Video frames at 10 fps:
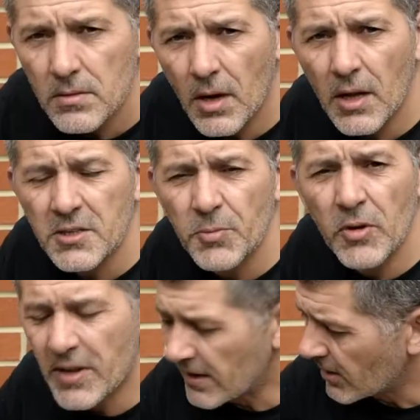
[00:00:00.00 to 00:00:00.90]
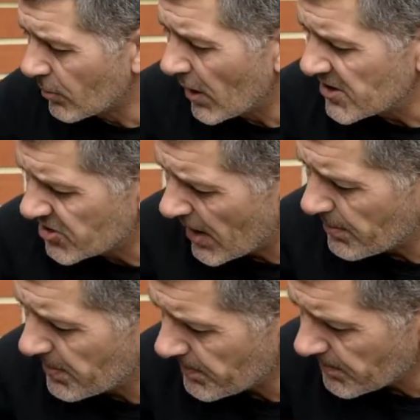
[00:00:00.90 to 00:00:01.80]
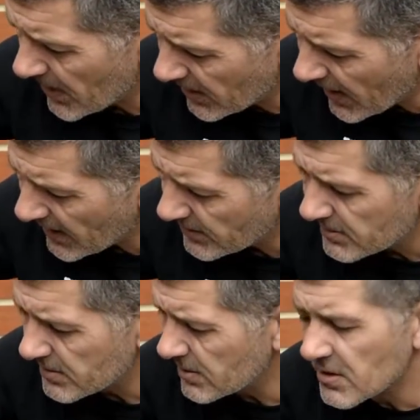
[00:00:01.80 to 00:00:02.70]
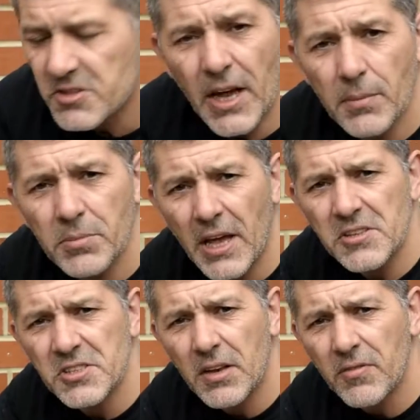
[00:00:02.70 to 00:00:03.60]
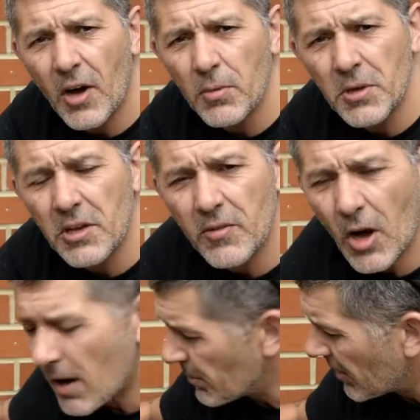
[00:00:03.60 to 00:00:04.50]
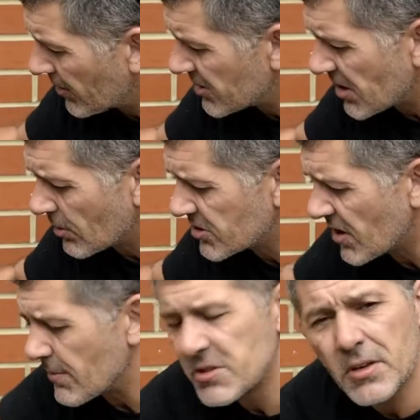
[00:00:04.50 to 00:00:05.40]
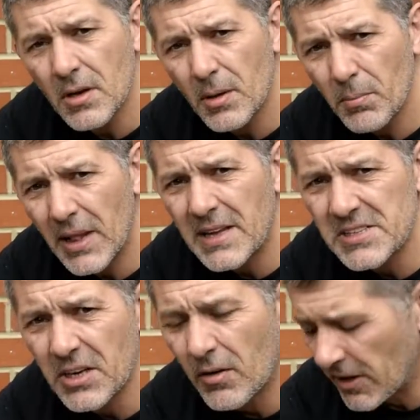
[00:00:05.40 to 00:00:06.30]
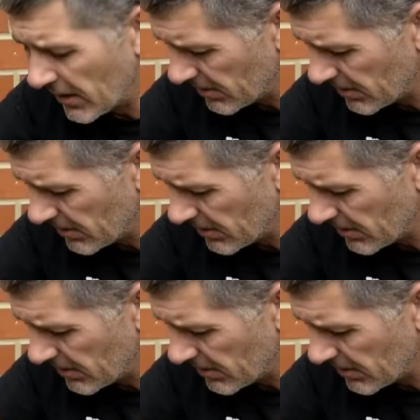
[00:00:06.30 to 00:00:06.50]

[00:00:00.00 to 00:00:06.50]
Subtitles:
Right, let's move down to the waist strap. Again, same density foam that you've got up here on the shoulder straps, plenty of it.